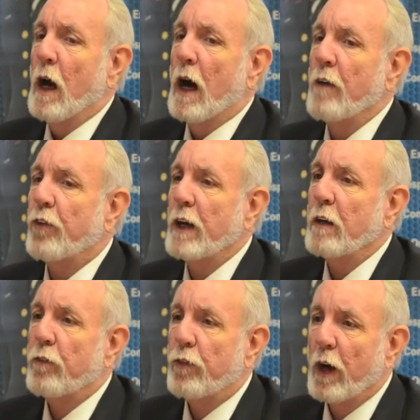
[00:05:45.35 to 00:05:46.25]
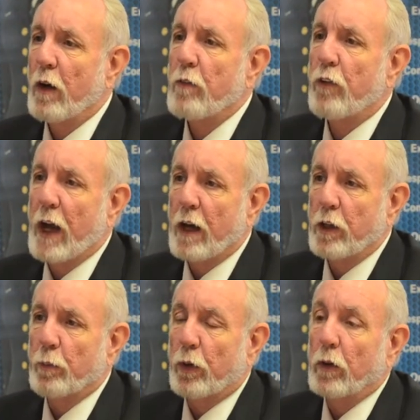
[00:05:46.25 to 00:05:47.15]
I find it very
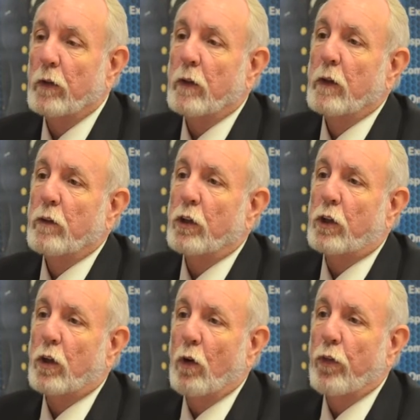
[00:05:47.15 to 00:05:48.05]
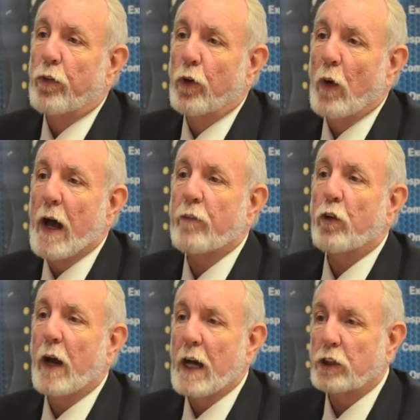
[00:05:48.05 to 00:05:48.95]
valuable to go through
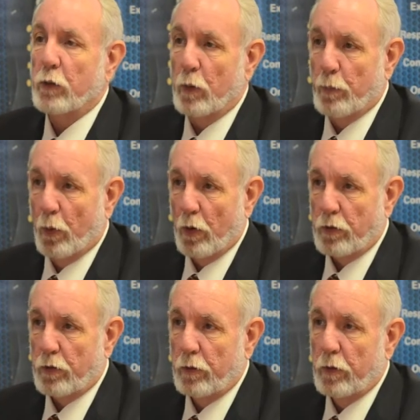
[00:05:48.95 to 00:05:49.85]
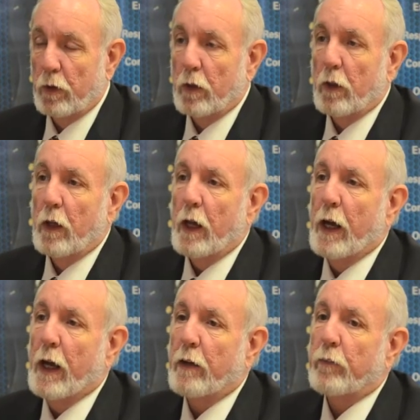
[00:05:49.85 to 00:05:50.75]
after-action reports.
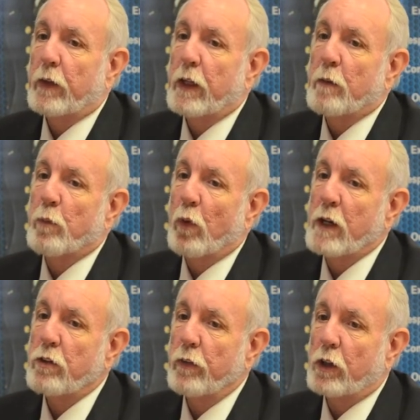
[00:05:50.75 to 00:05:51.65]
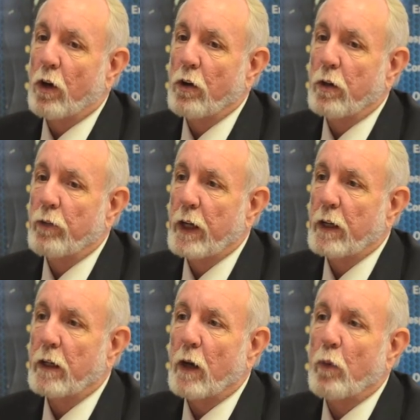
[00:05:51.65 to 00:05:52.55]
And in Marines in the Garden of
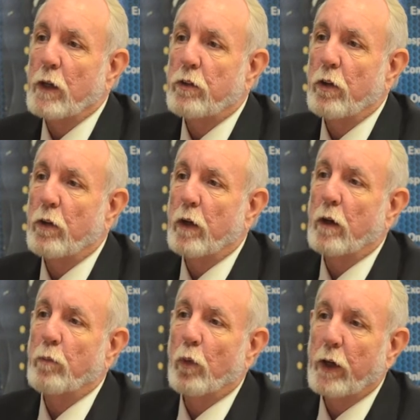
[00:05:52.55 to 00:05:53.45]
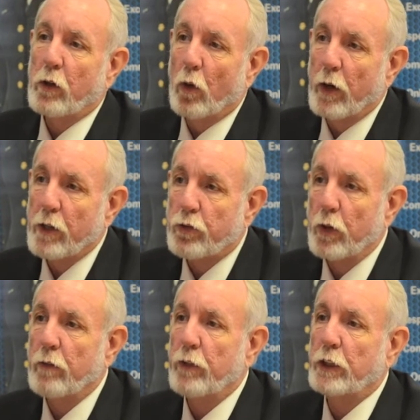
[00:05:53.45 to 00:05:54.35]
Eden, I went to the Marine Corps
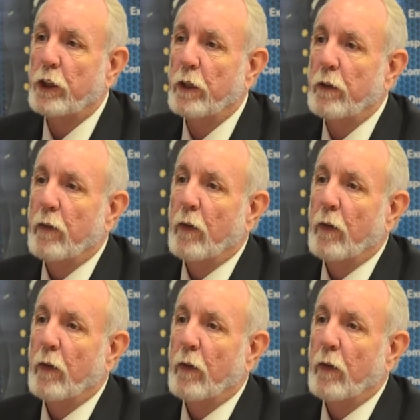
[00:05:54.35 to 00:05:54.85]
History Division